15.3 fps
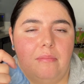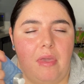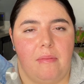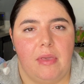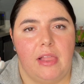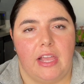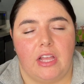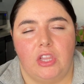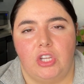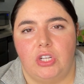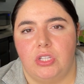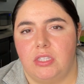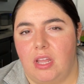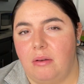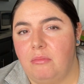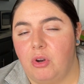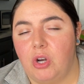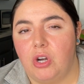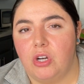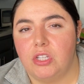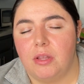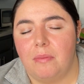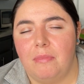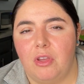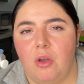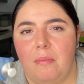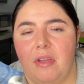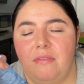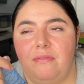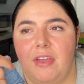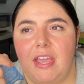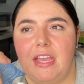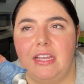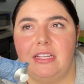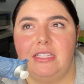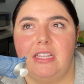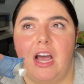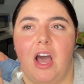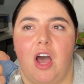maybe like a little sunburn or something on my face.